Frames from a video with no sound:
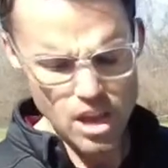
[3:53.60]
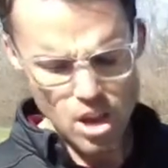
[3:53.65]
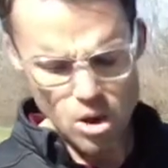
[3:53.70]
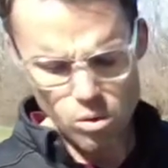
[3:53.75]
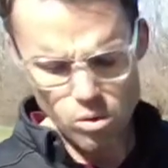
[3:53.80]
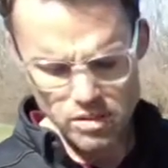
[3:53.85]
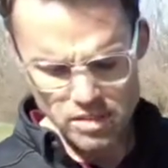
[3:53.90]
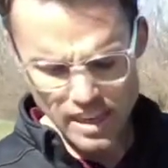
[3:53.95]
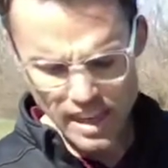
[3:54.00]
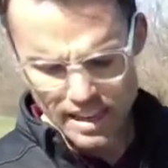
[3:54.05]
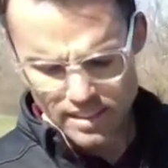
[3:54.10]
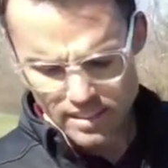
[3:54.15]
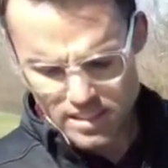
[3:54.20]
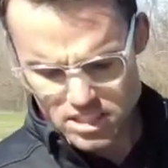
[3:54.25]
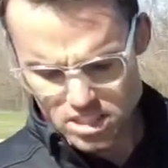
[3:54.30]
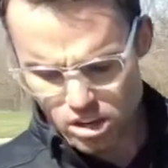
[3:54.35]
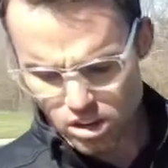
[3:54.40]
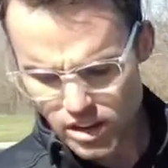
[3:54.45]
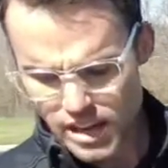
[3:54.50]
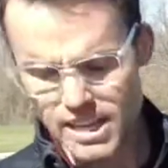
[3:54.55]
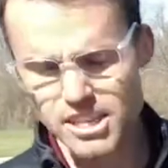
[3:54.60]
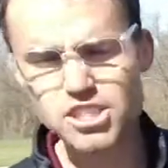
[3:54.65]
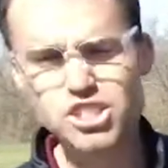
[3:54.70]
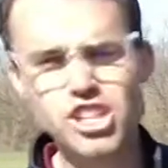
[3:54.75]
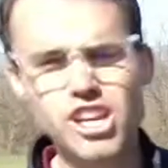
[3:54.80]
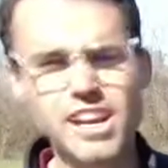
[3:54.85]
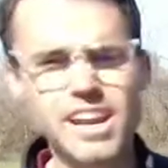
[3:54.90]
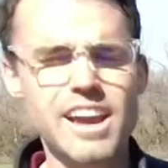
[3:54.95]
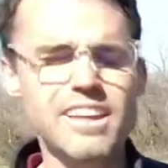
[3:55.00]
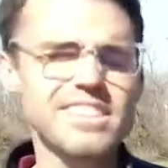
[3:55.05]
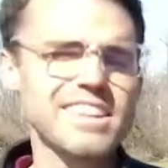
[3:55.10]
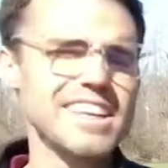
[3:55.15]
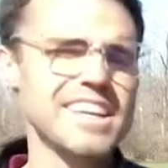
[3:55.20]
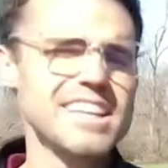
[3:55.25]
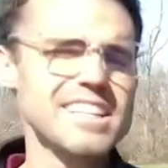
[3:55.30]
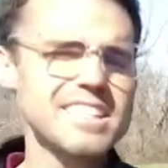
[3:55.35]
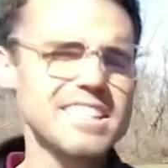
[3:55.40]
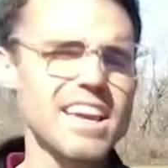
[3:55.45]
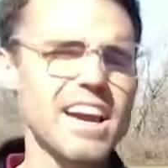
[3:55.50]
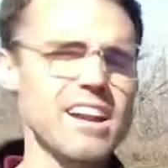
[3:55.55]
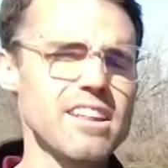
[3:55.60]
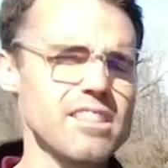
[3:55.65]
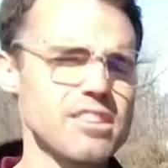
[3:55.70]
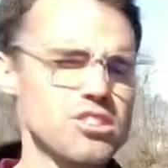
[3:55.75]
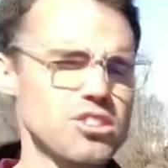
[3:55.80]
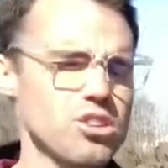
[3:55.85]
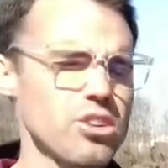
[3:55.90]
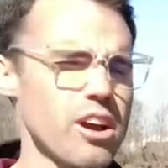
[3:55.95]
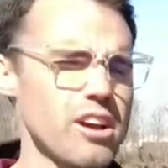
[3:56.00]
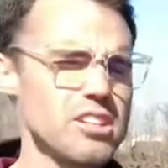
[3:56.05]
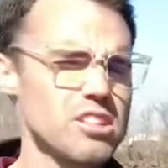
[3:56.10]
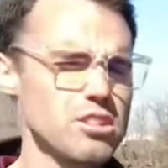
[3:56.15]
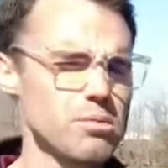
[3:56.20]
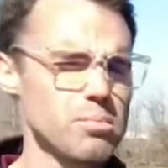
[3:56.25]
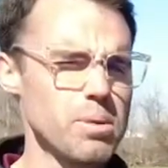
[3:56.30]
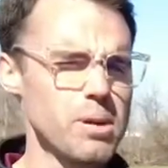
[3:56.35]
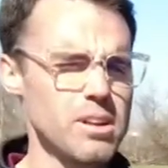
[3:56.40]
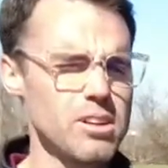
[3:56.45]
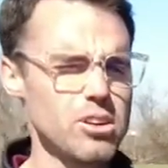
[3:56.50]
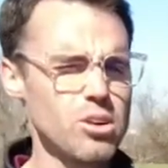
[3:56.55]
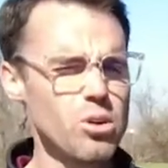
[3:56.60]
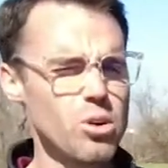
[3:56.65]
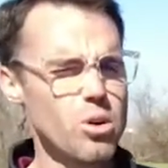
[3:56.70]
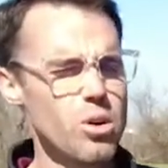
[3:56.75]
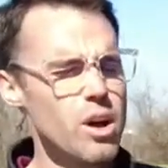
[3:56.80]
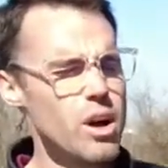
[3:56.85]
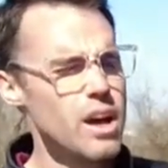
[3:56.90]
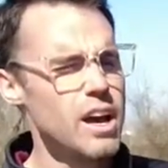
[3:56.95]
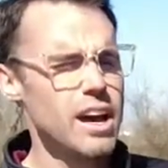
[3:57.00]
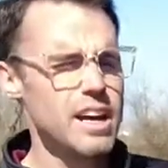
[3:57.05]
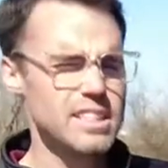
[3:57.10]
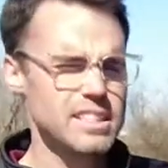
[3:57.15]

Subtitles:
with that, let's go ahead and check out the inside of this Chrysler Pinnacle. A